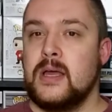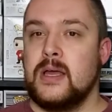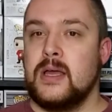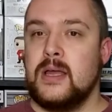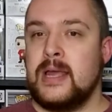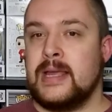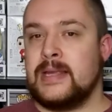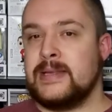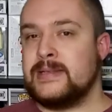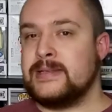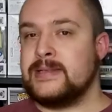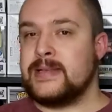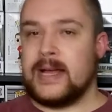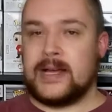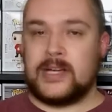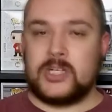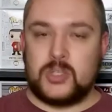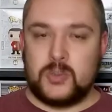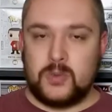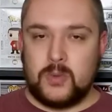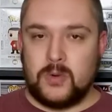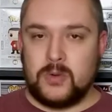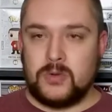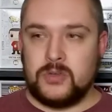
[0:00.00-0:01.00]
a
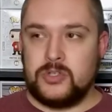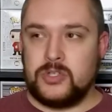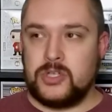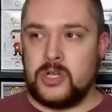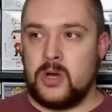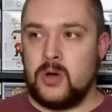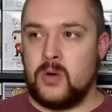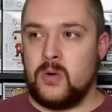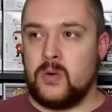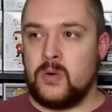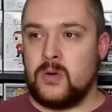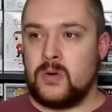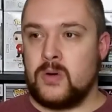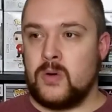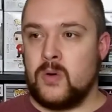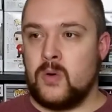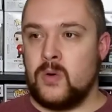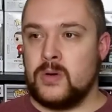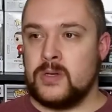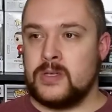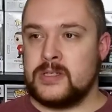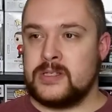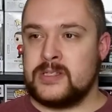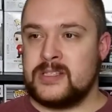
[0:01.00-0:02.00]
sexual joke
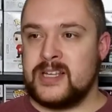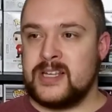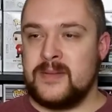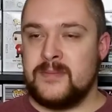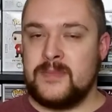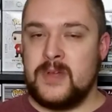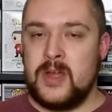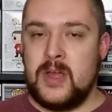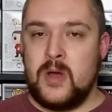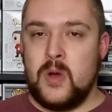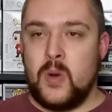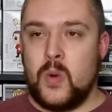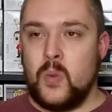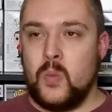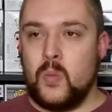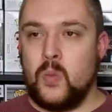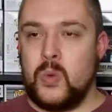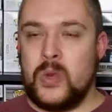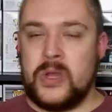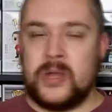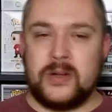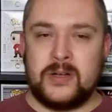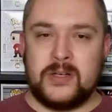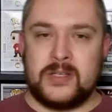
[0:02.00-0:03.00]
or some
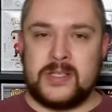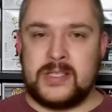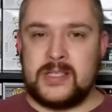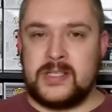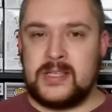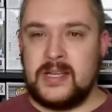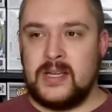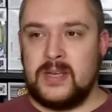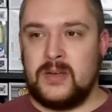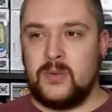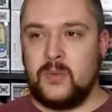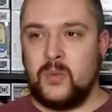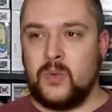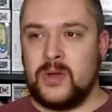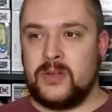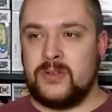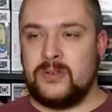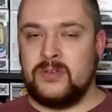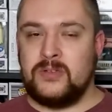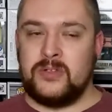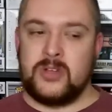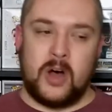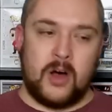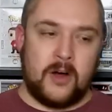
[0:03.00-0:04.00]
weird scene
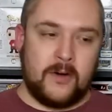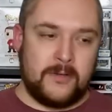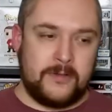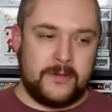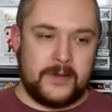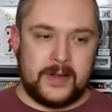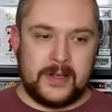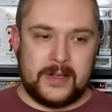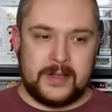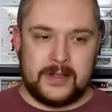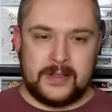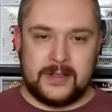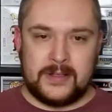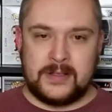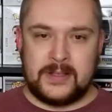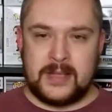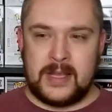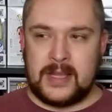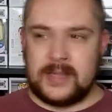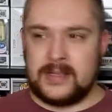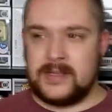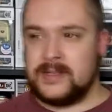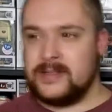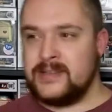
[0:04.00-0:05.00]
with dolphins
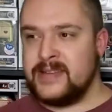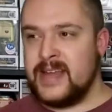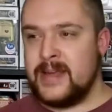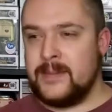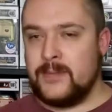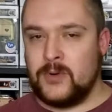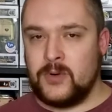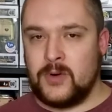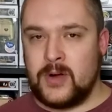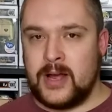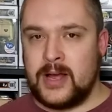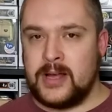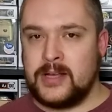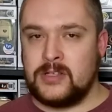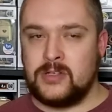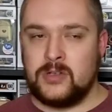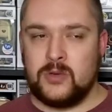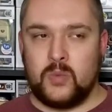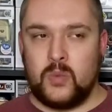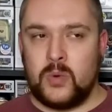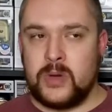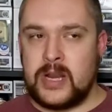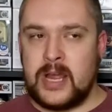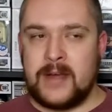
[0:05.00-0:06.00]
and samurais
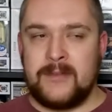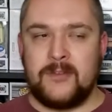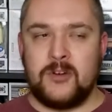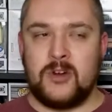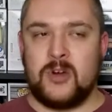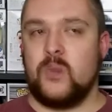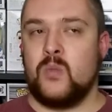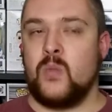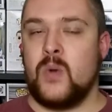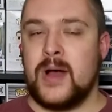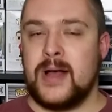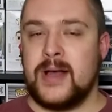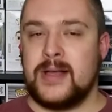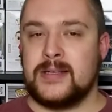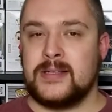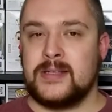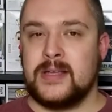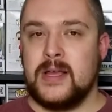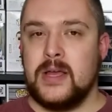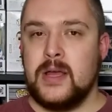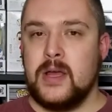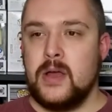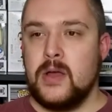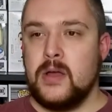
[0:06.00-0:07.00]
or whatever it
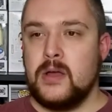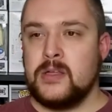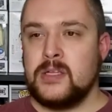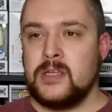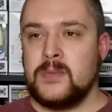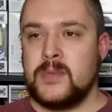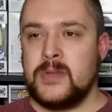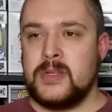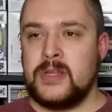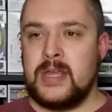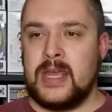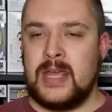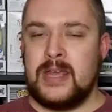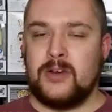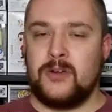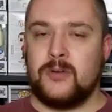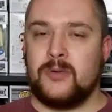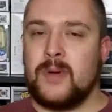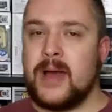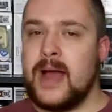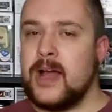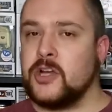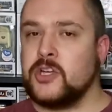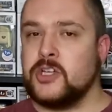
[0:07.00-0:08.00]
was, some of the
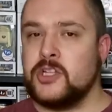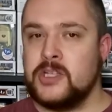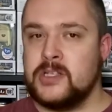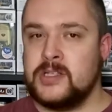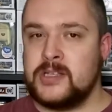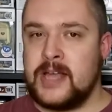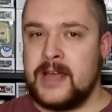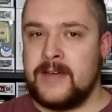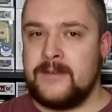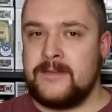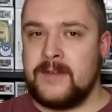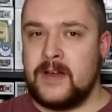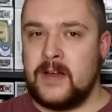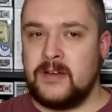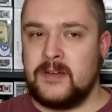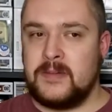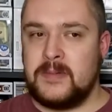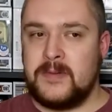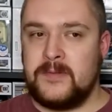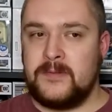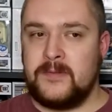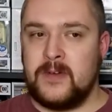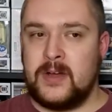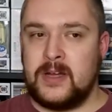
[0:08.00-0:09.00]
interactions I found to
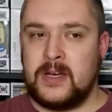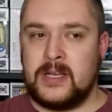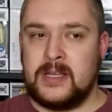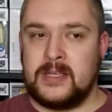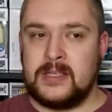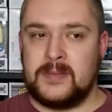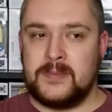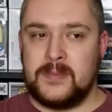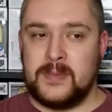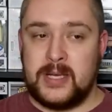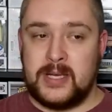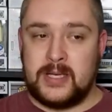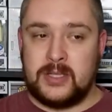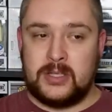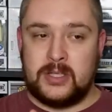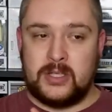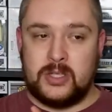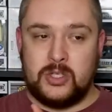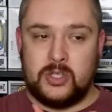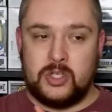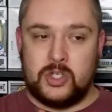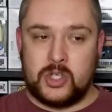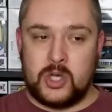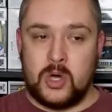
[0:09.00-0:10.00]
be funny and some of like
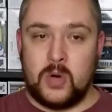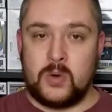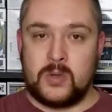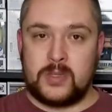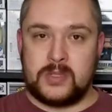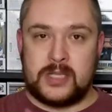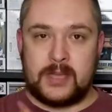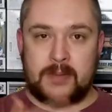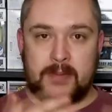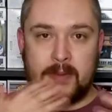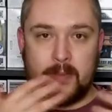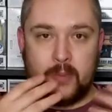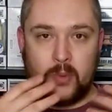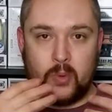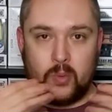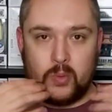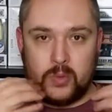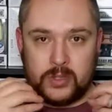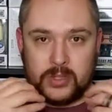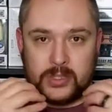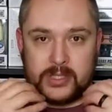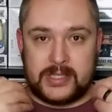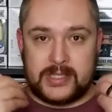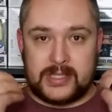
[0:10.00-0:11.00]
the jokes that people
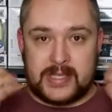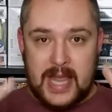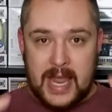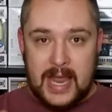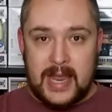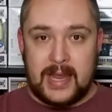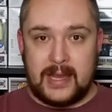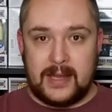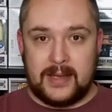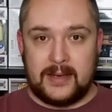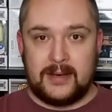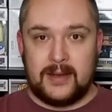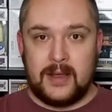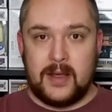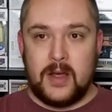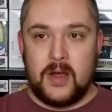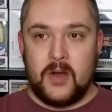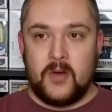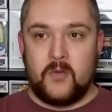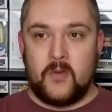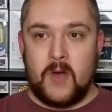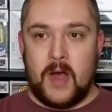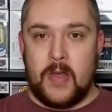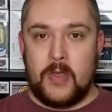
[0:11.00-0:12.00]
were saying
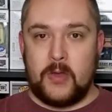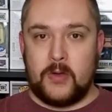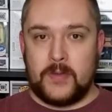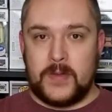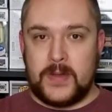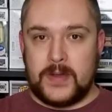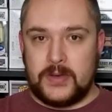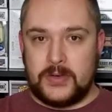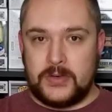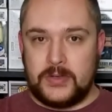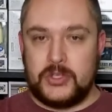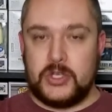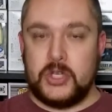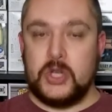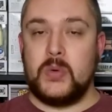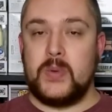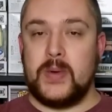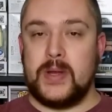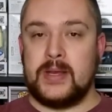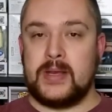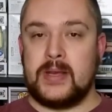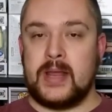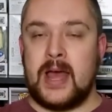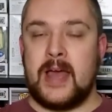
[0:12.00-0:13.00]
rather than
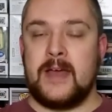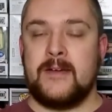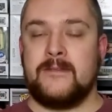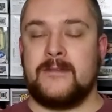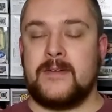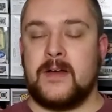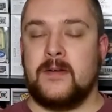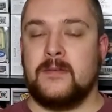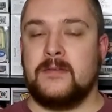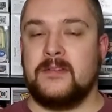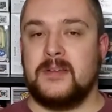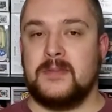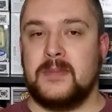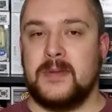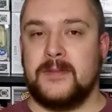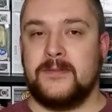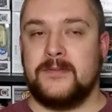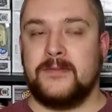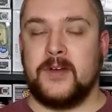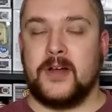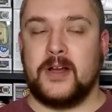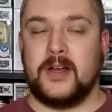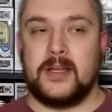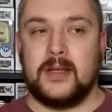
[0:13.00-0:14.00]
doing, I found to be
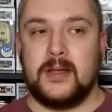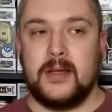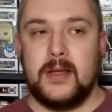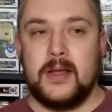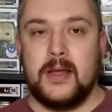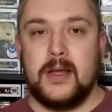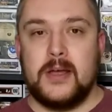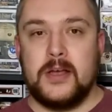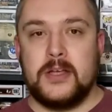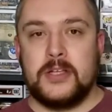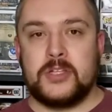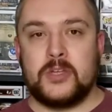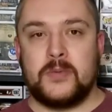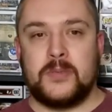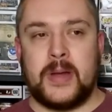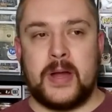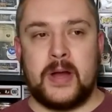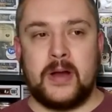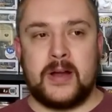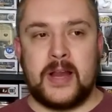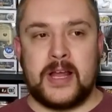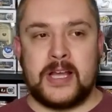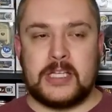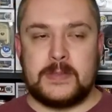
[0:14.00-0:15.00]
funny. So
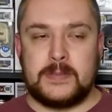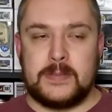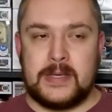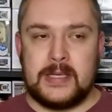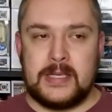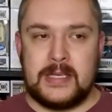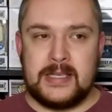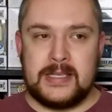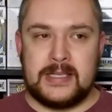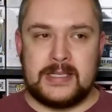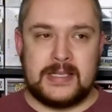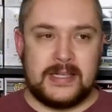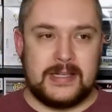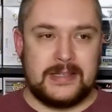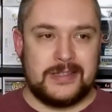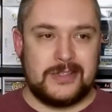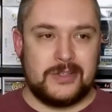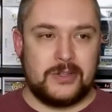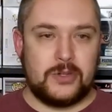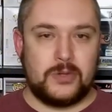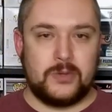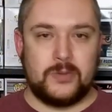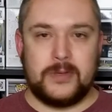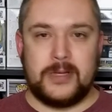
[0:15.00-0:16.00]
Paradise PD
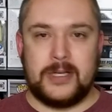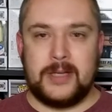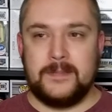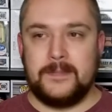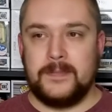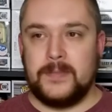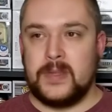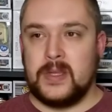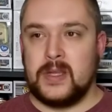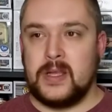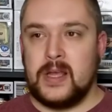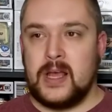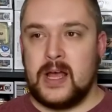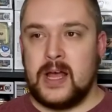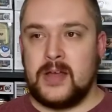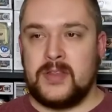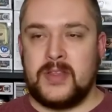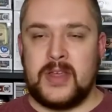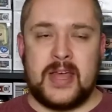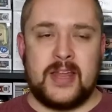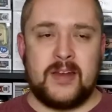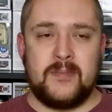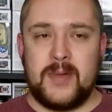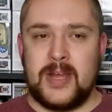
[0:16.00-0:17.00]
Season 3,
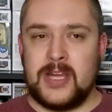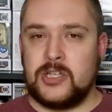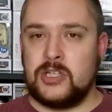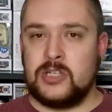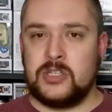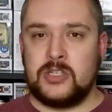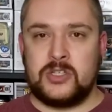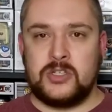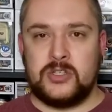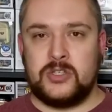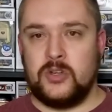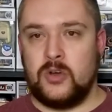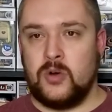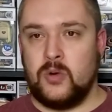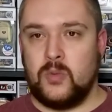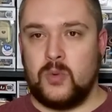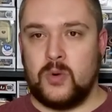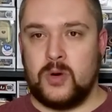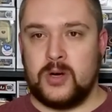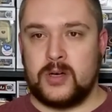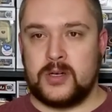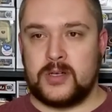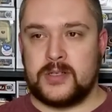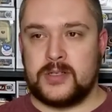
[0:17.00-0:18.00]
the animation still
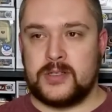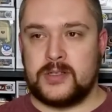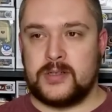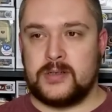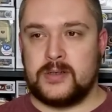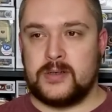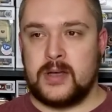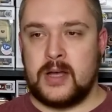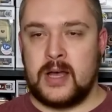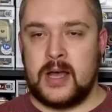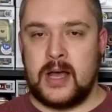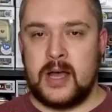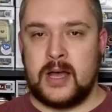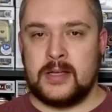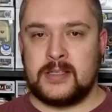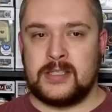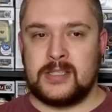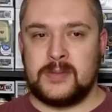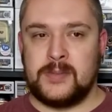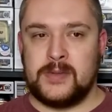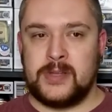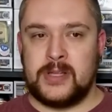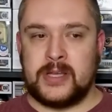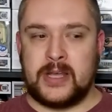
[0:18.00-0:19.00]
works.
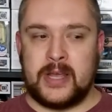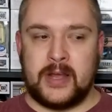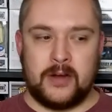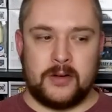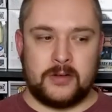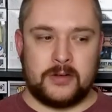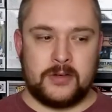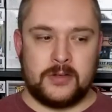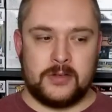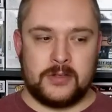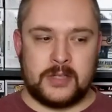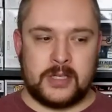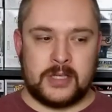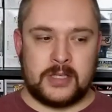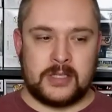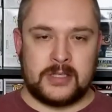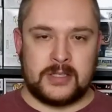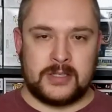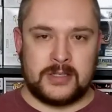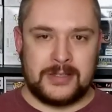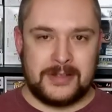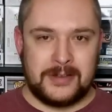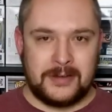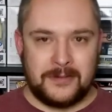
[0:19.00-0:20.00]
Some of the characters are
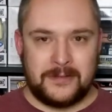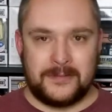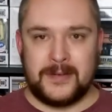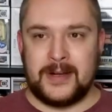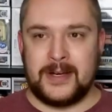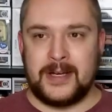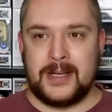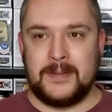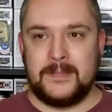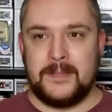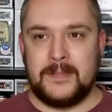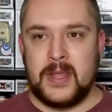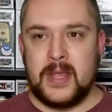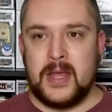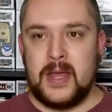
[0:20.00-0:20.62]
still funny,